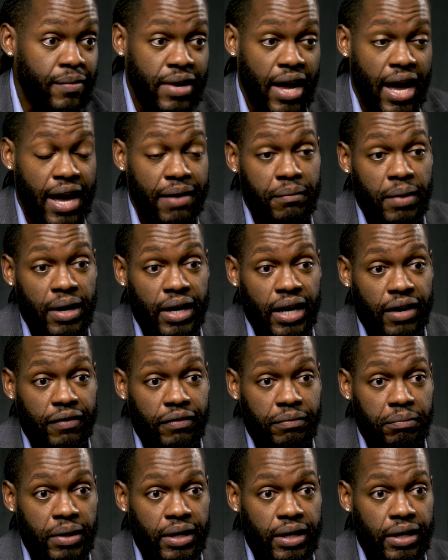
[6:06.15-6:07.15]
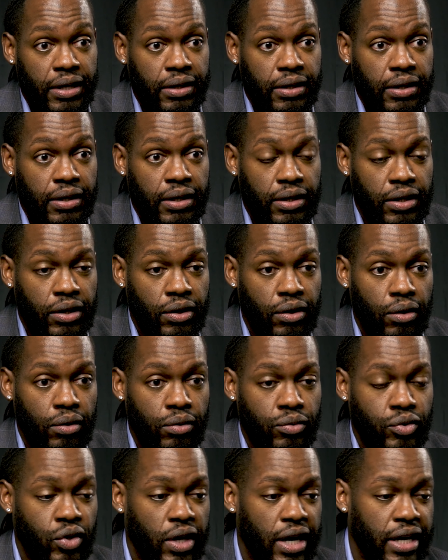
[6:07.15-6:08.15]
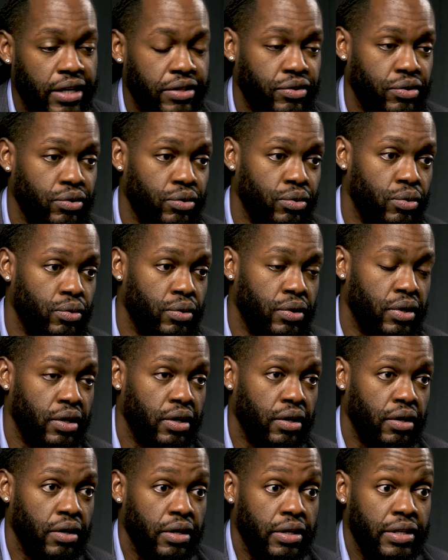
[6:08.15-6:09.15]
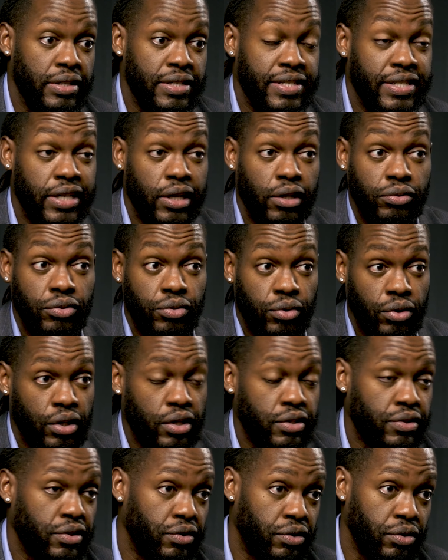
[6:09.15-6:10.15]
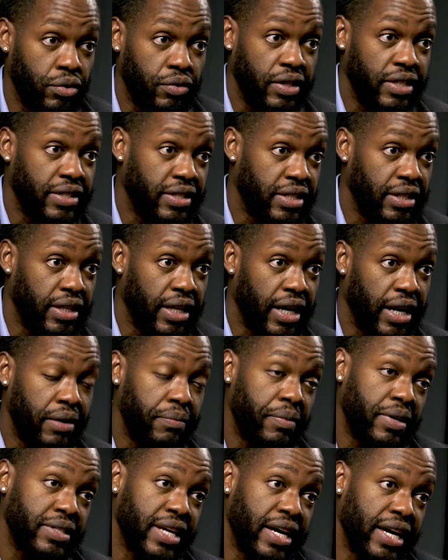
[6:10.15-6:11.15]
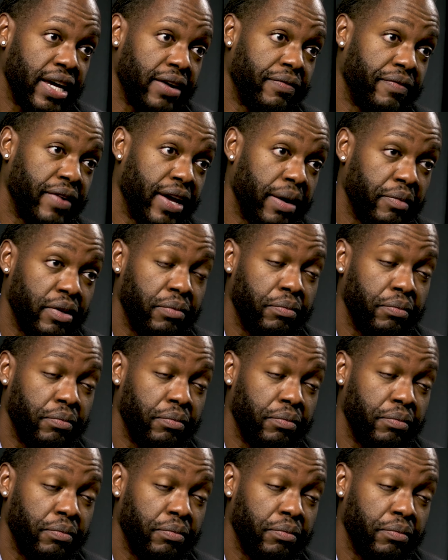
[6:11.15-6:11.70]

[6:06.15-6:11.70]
I may have been, trying to sell drugs or do this and that, because I have family